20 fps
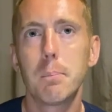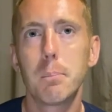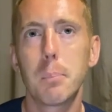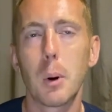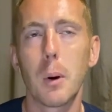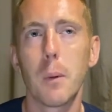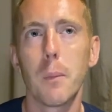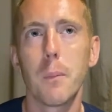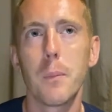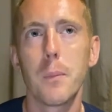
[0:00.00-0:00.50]

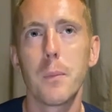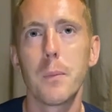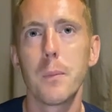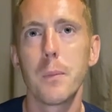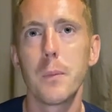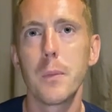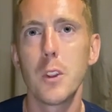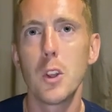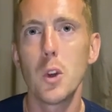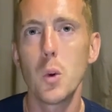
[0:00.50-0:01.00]
But
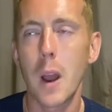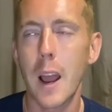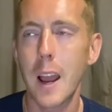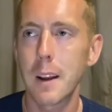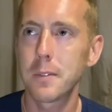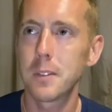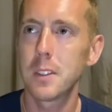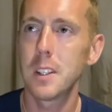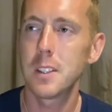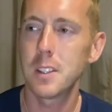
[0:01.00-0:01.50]
you
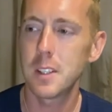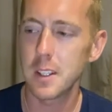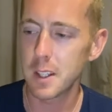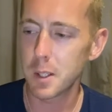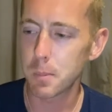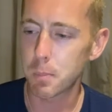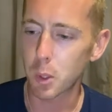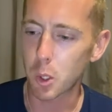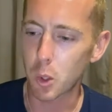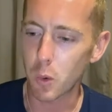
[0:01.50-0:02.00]
have to see the
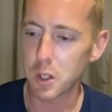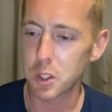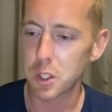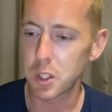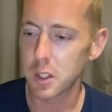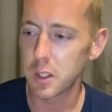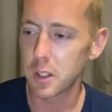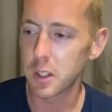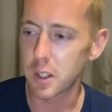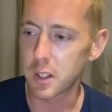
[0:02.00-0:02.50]

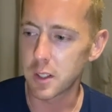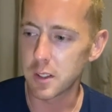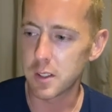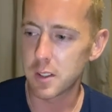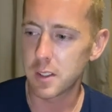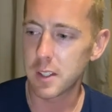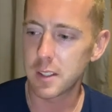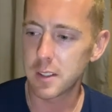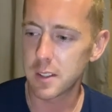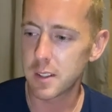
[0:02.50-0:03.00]
progression and the
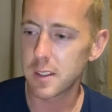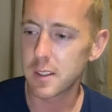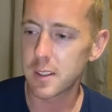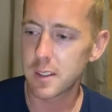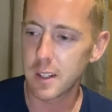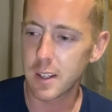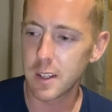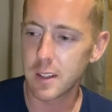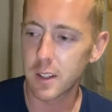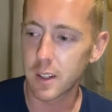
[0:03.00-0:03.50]

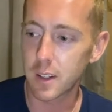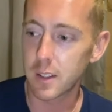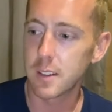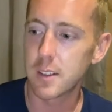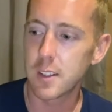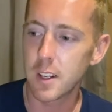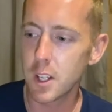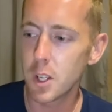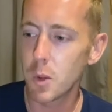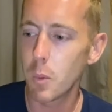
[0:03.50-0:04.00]
consistency and the
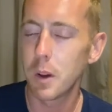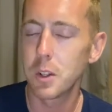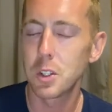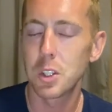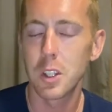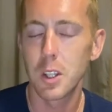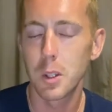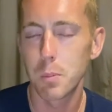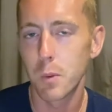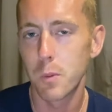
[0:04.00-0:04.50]

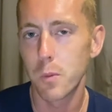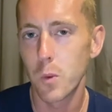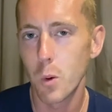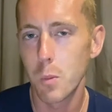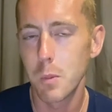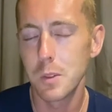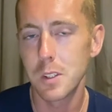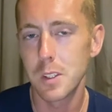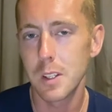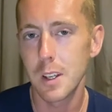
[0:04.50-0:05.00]
continuation in the
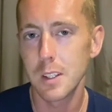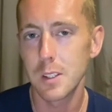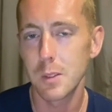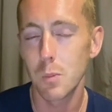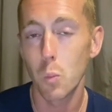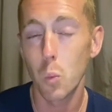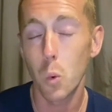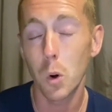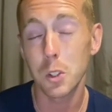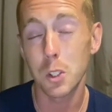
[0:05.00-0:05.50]
performances
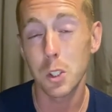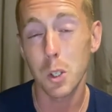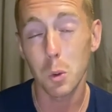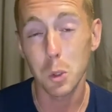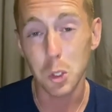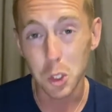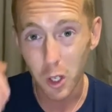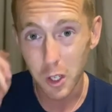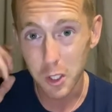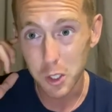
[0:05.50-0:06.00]
and what
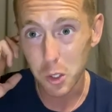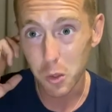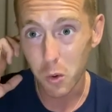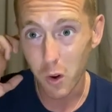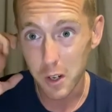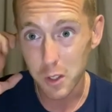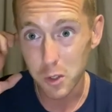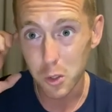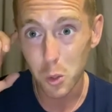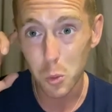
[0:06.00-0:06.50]
Solskjaer is
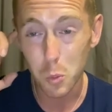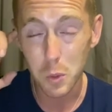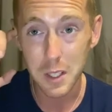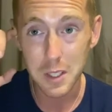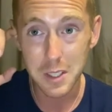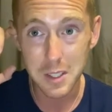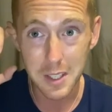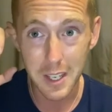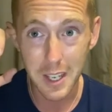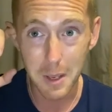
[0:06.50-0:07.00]
trying to do with
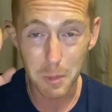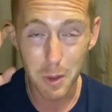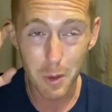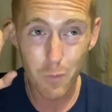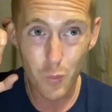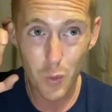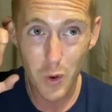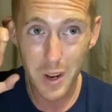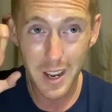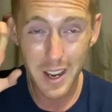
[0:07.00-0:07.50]
this team. I
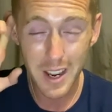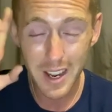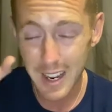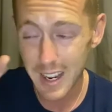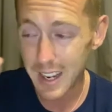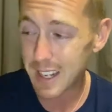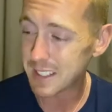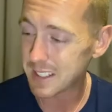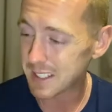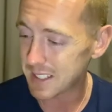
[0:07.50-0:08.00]
didn't
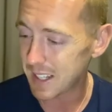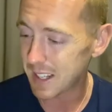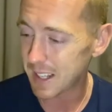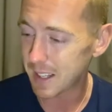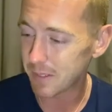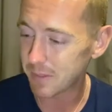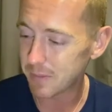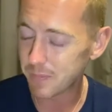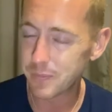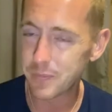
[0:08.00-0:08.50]
really see
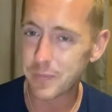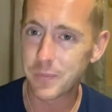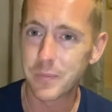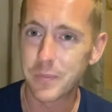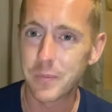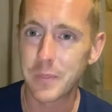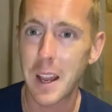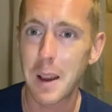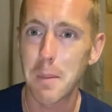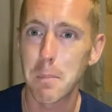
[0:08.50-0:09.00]
it
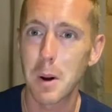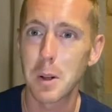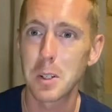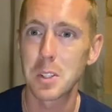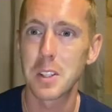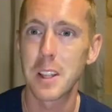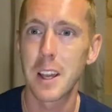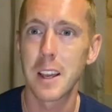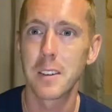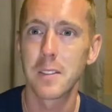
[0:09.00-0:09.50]
that
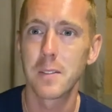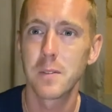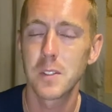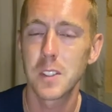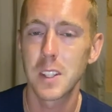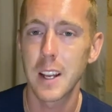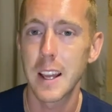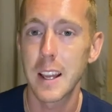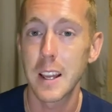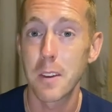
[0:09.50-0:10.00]
much there
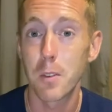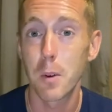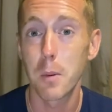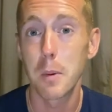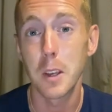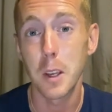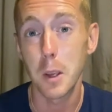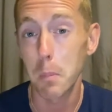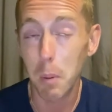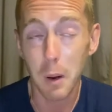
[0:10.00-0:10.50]
today, if I'm
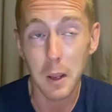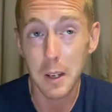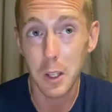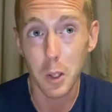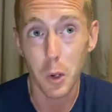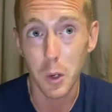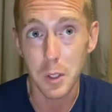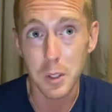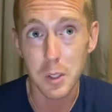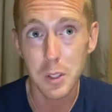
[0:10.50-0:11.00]
being completely
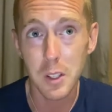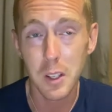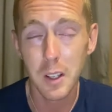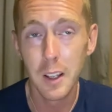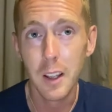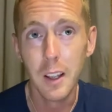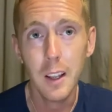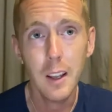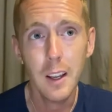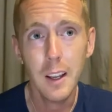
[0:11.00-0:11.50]
honest.
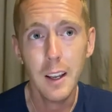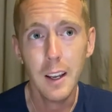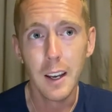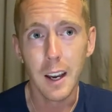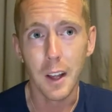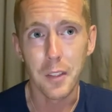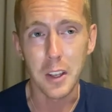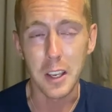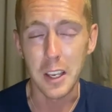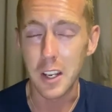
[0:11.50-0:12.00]

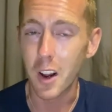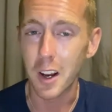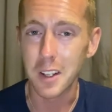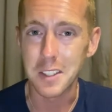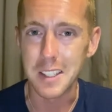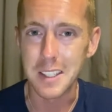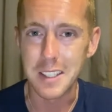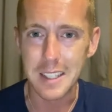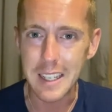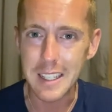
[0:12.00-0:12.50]
I think
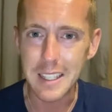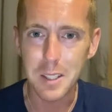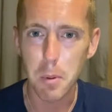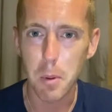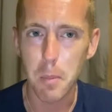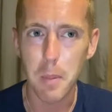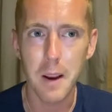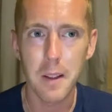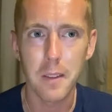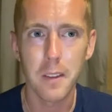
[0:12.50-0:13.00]
United need to be
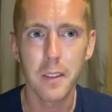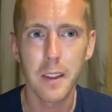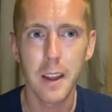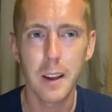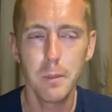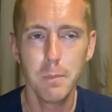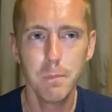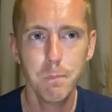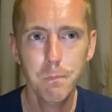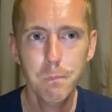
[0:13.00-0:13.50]
better than
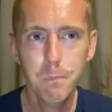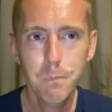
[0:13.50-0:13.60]
that.